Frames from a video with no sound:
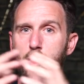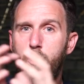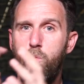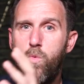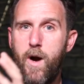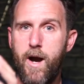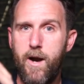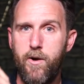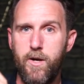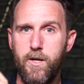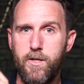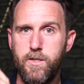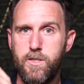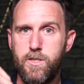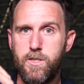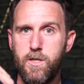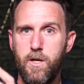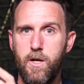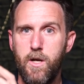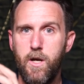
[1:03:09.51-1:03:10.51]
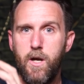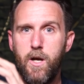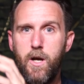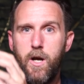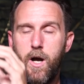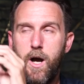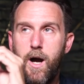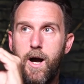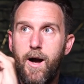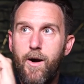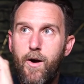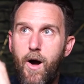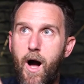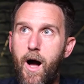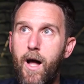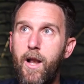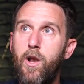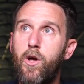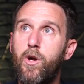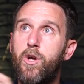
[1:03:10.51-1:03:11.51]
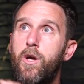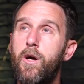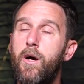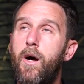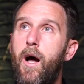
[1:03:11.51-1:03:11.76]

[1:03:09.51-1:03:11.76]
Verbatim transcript: Whereas I look at,